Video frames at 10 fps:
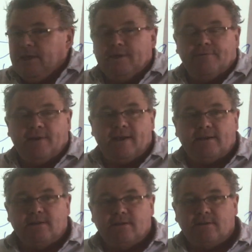If
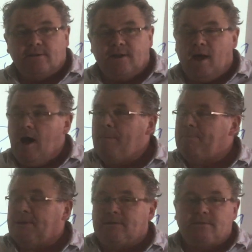I
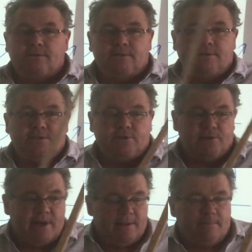up it
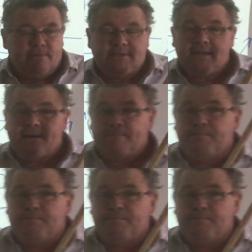to a type